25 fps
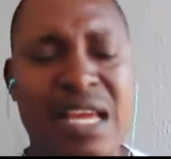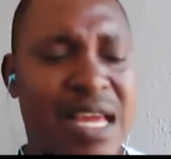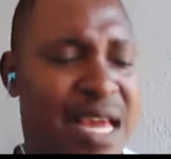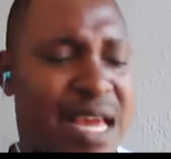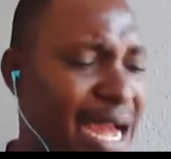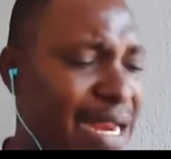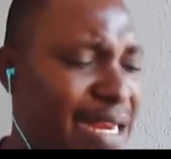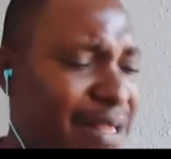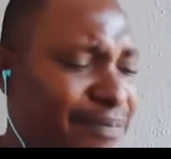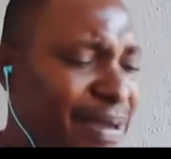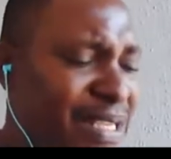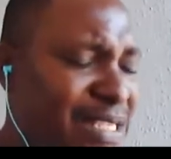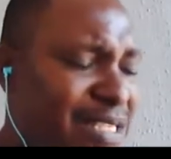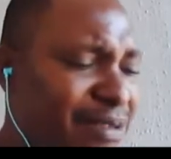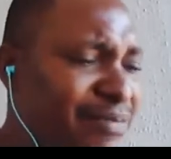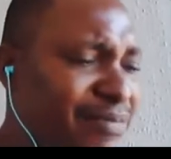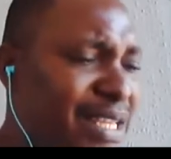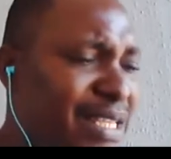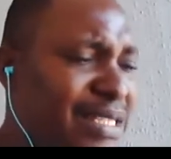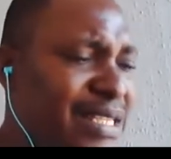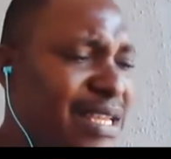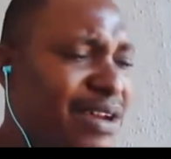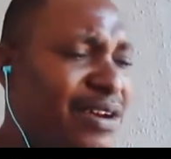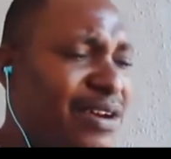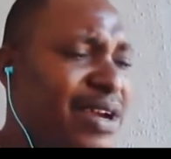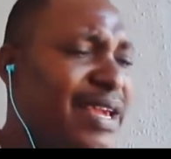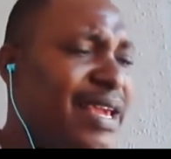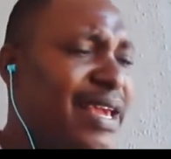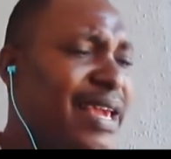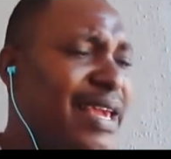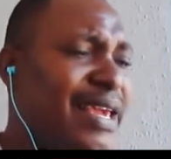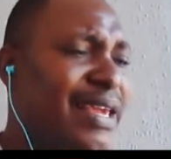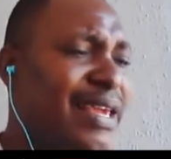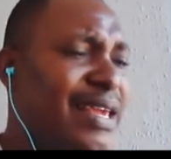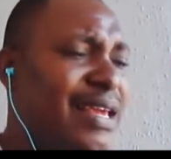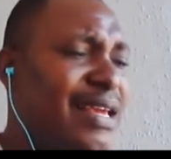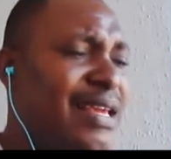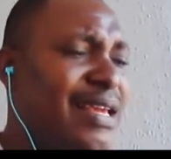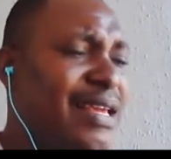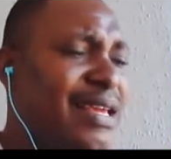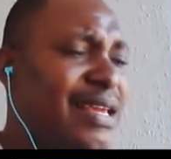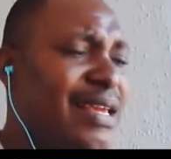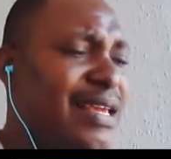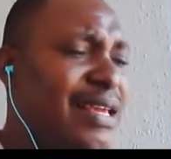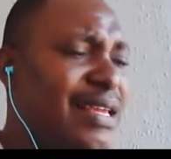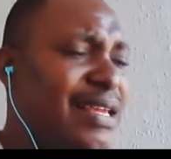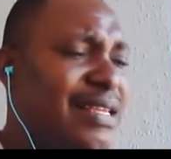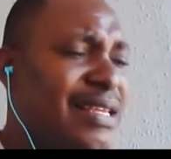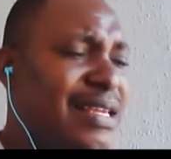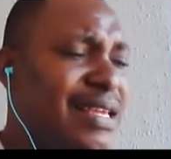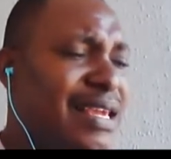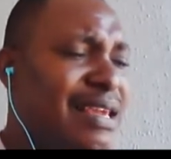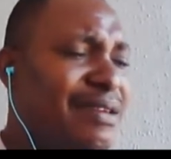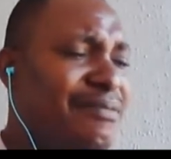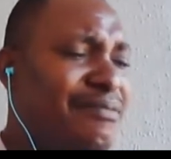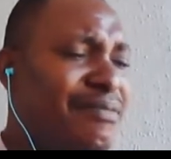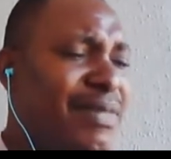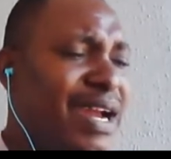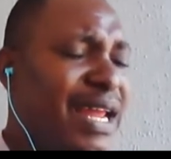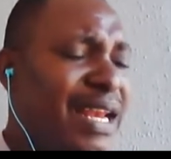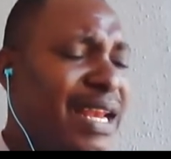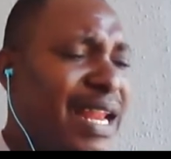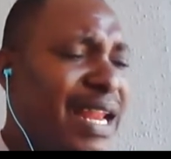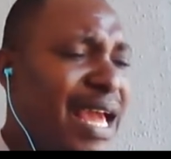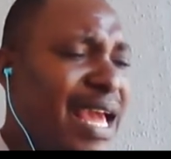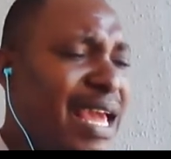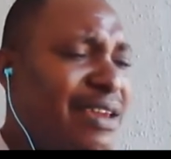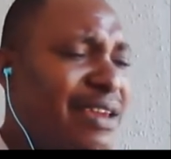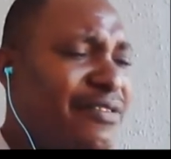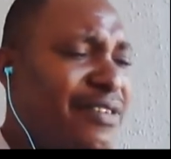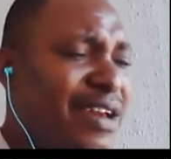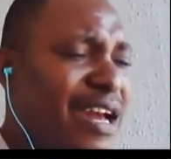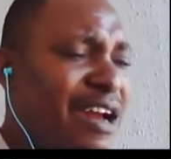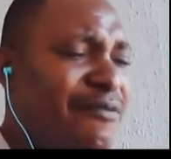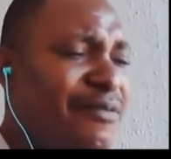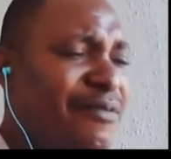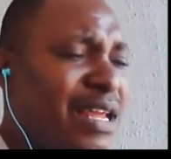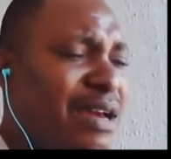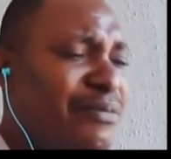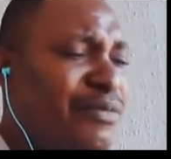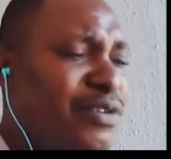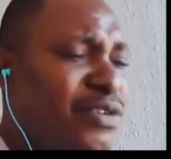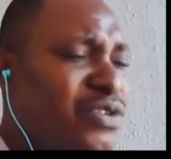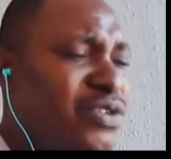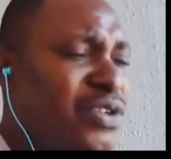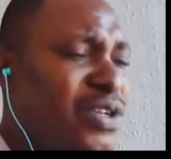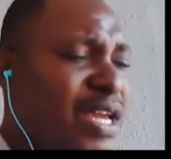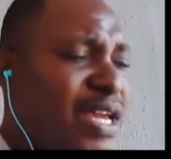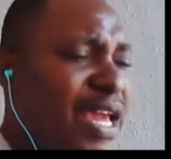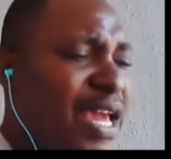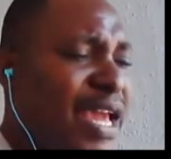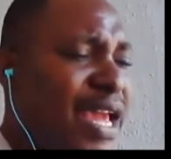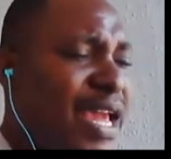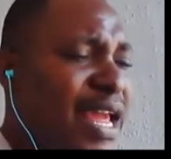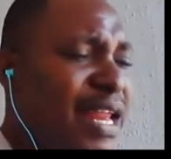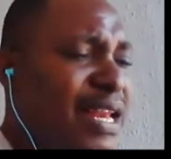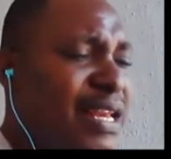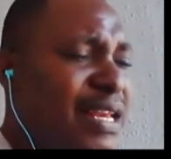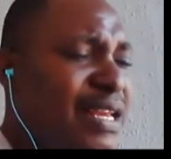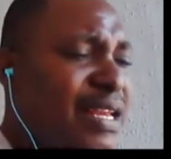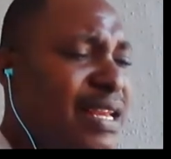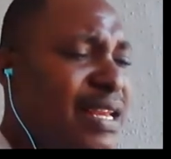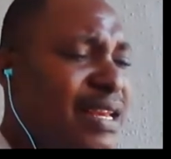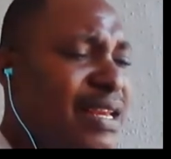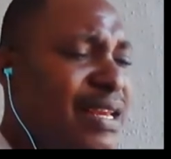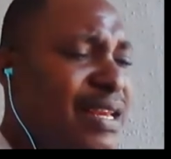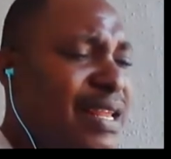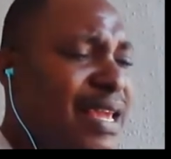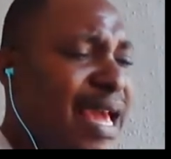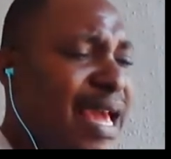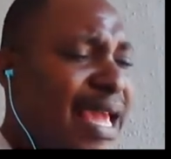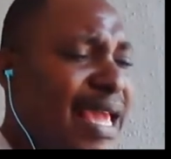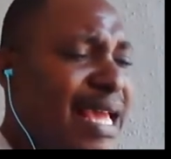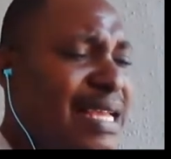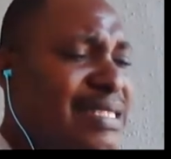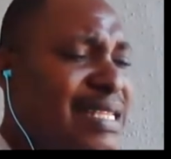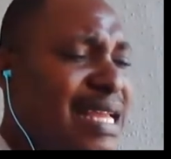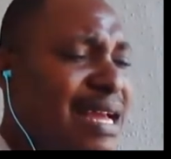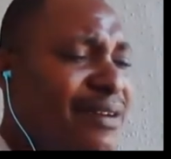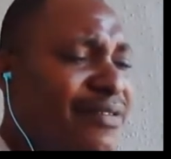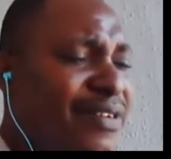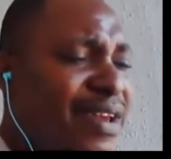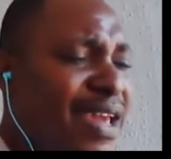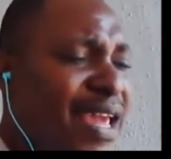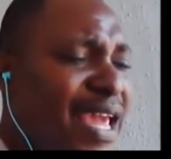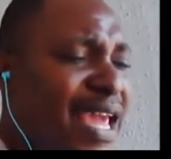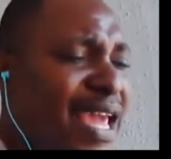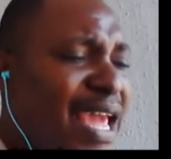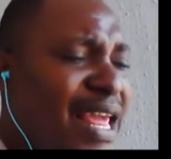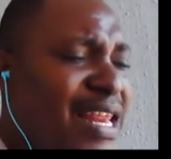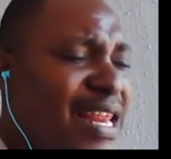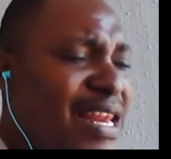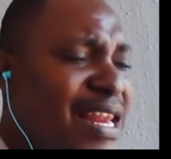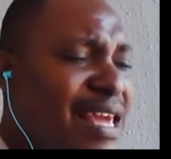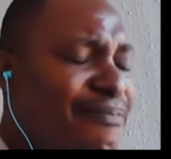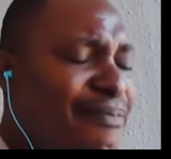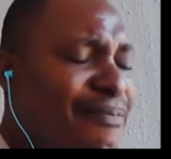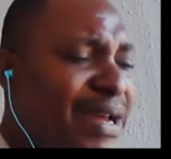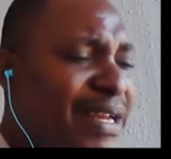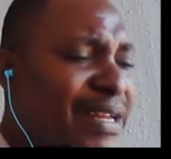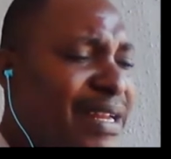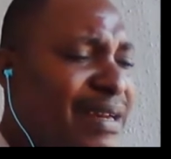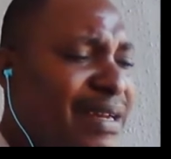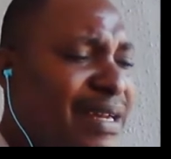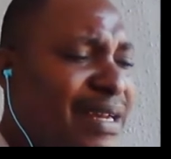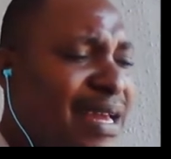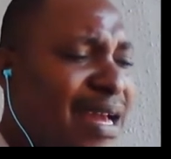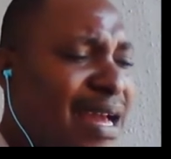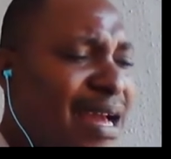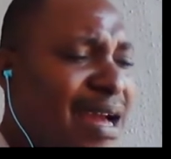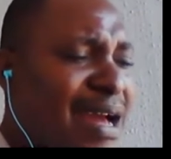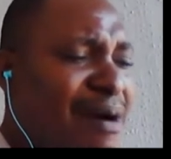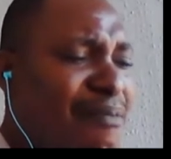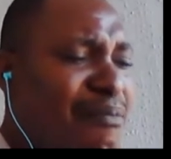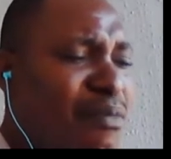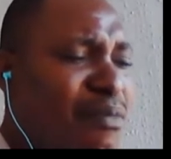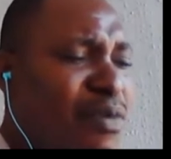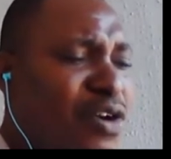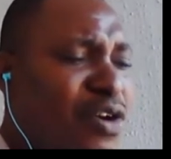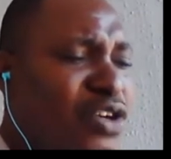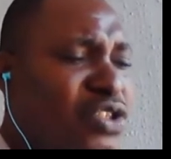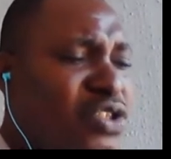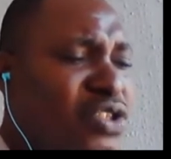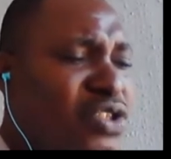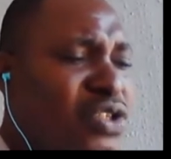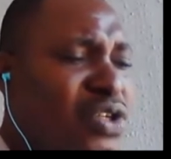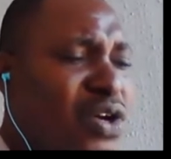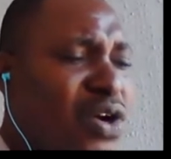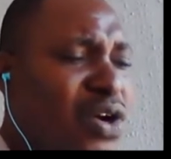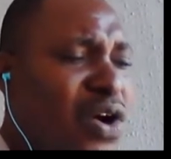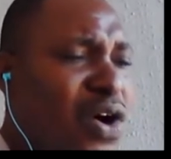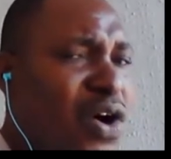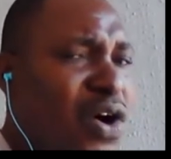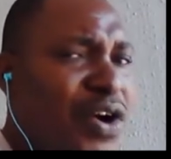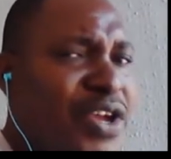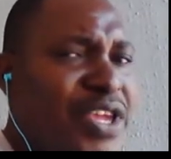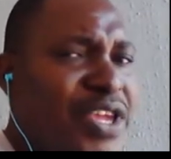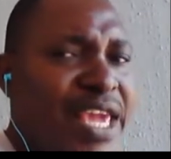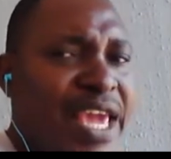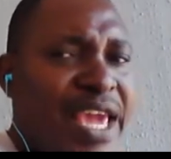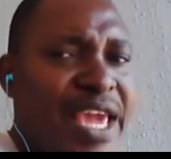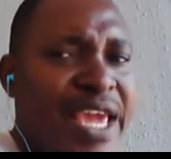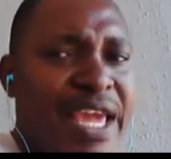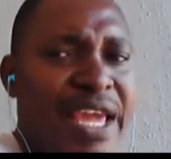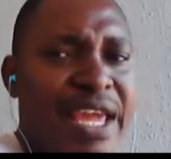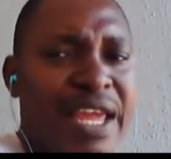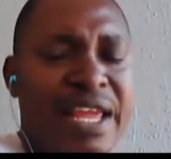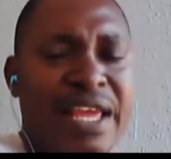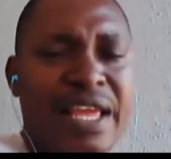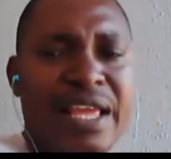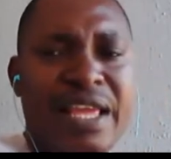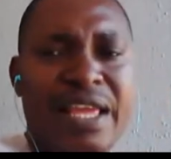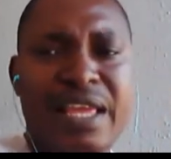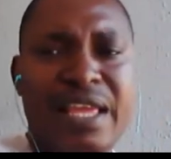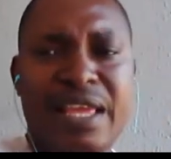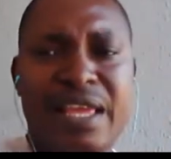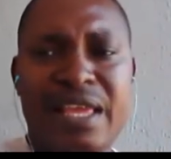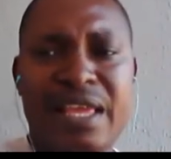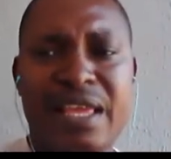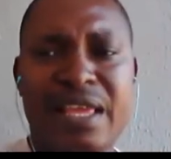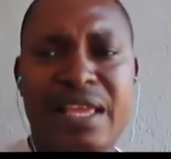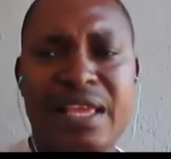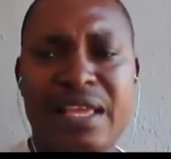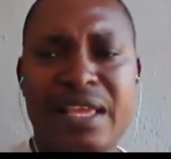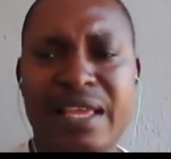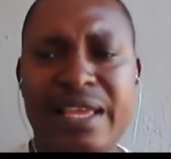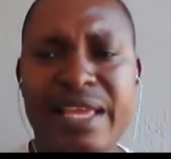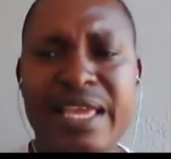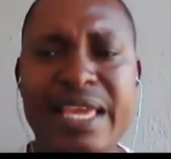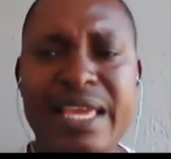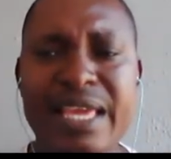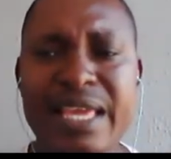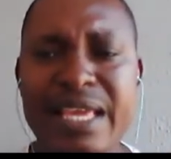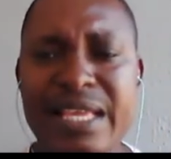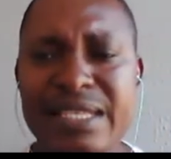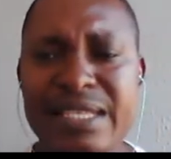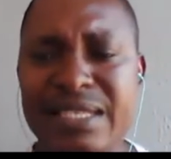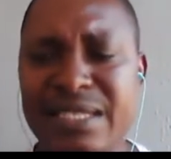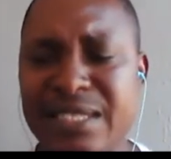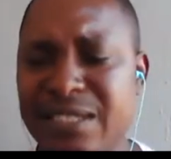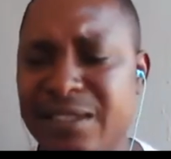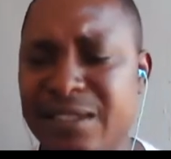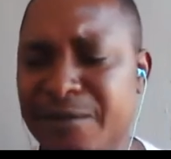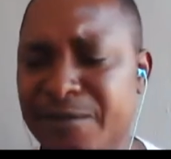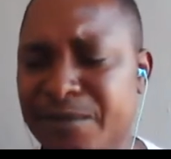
And the person may say, okay, in my life, I've been able to earn the highest I've earned in a particular month or year is,